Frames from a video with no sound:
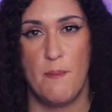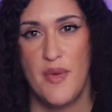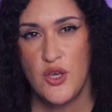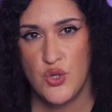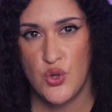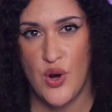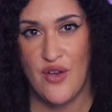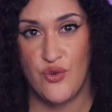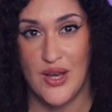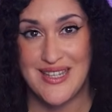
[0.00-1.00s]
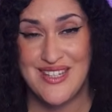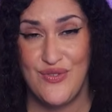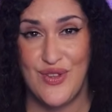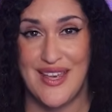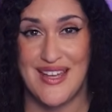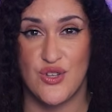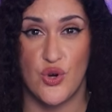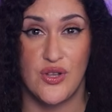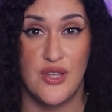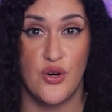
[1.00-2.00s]
Make sure every activity has a
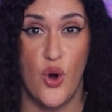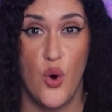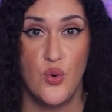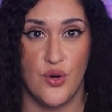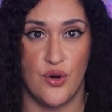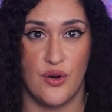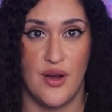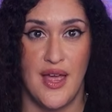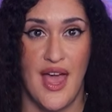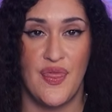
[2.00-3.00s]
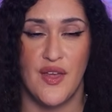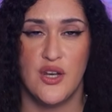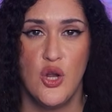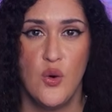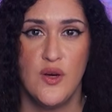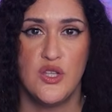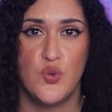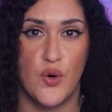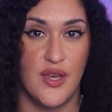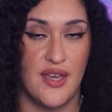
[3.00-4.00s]
clear owner and that no one is
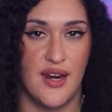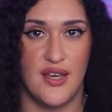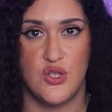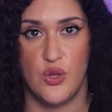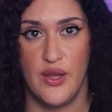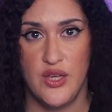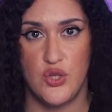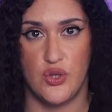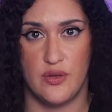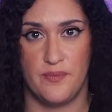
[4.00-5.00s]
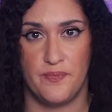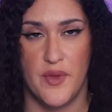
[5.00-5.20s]
working in isolation.